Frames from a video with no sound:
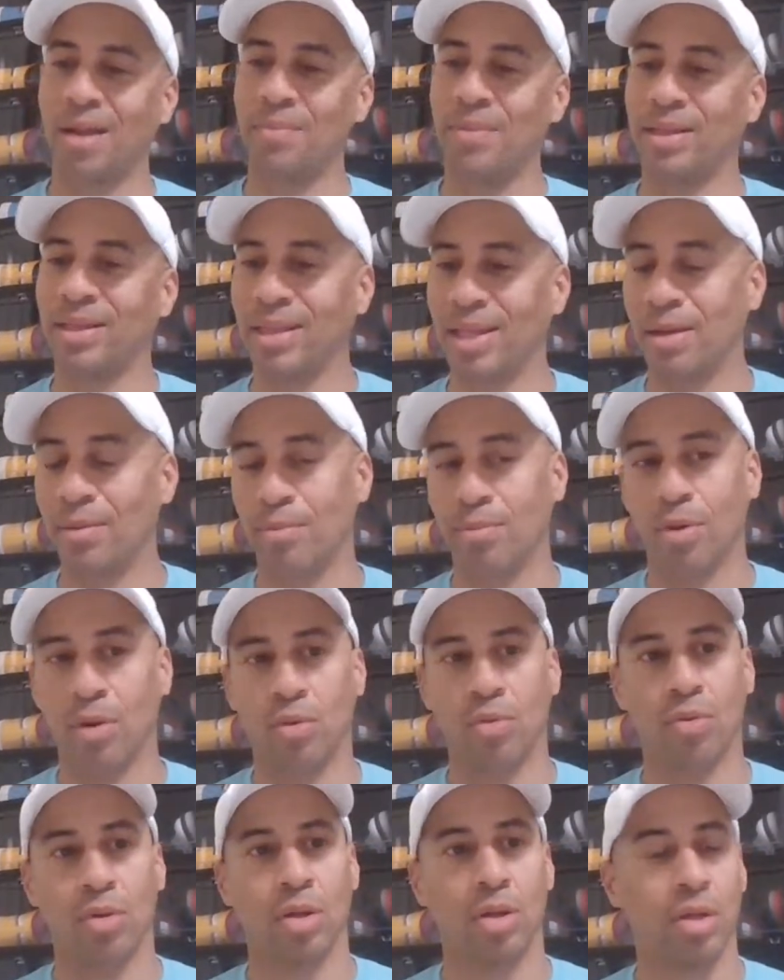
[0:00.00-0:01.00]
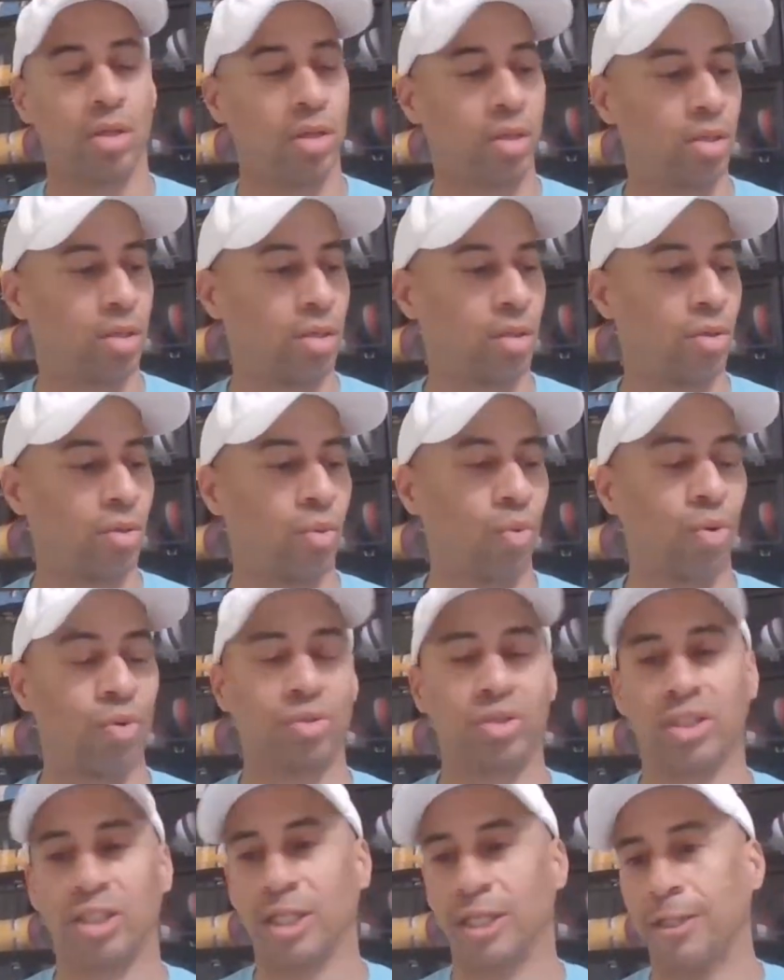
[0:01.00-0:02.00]
I'm in limbo.
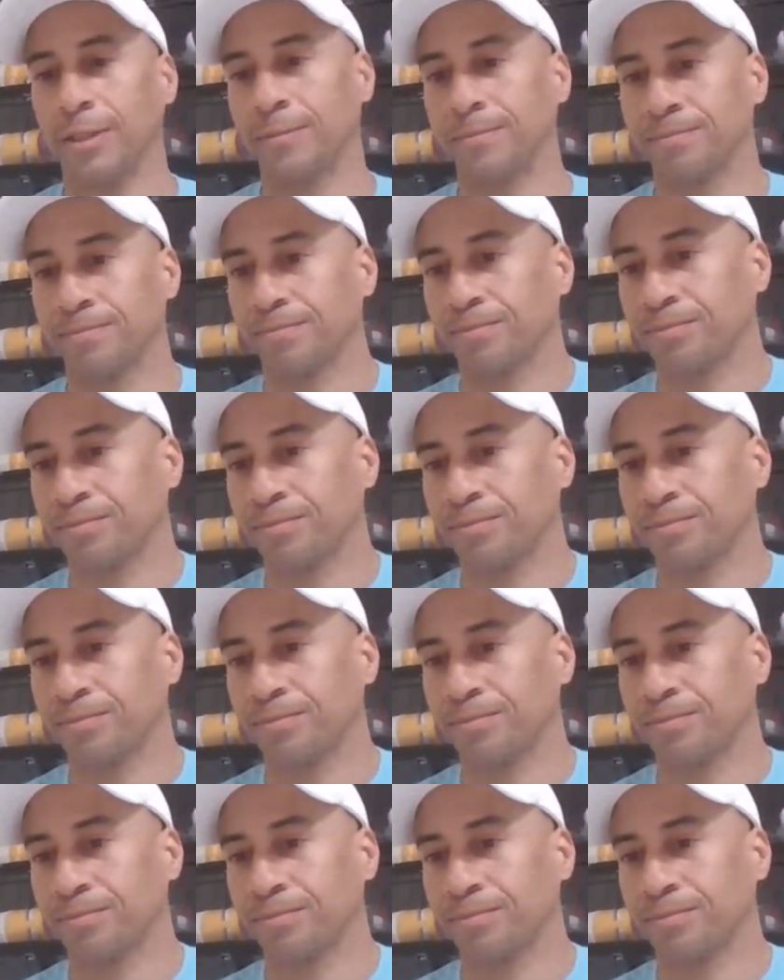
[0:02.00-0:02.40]
We'll see.